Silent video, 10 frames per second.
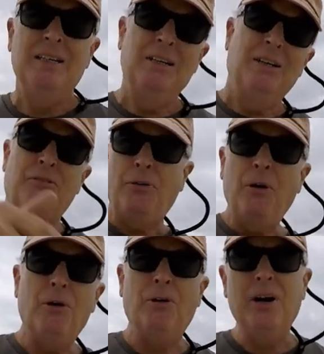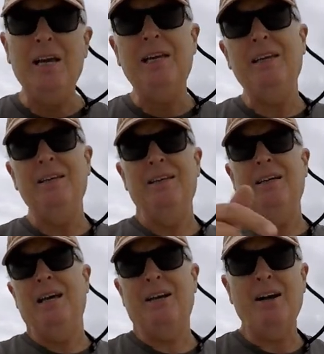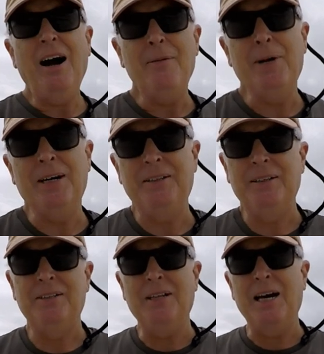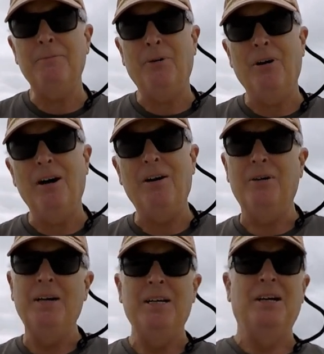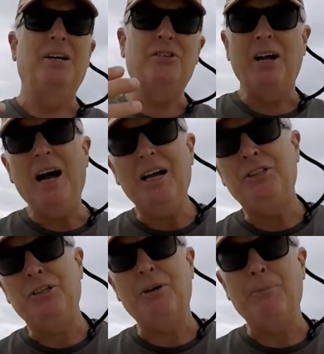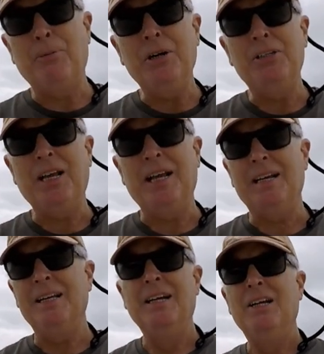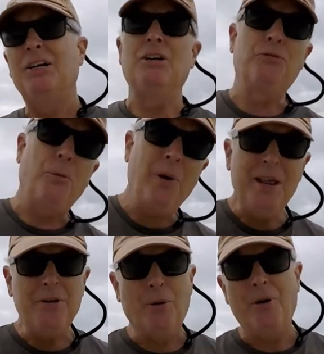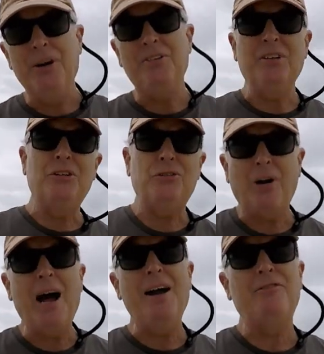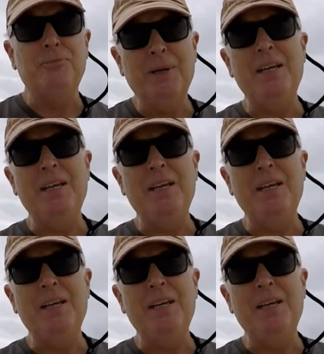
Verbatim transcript: Throw a link and a comment down below, because I'd sure appreciate it, because wind noise drives me